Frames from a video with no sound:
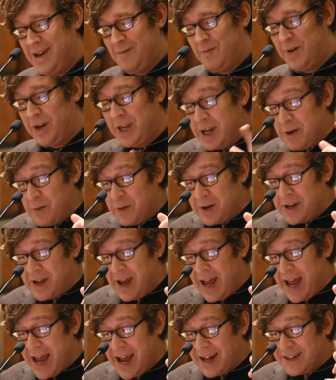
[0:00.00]
But he
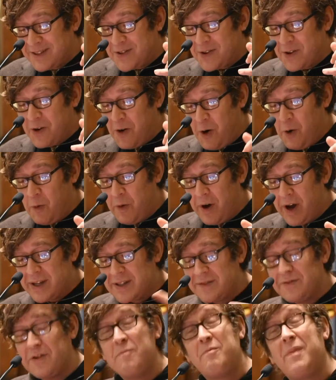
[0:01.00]
would answer
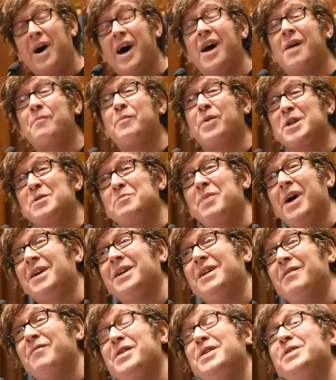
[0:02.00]
always, "From my
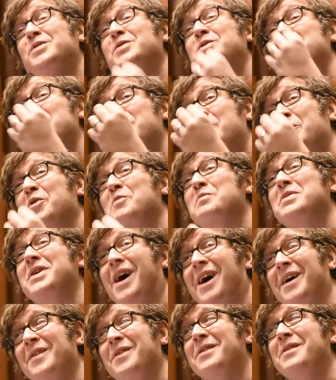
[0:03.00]
perspective, it is you who are
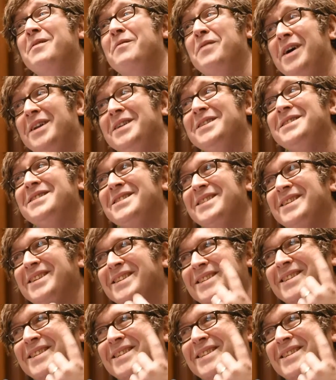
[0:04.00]
beyond the fence."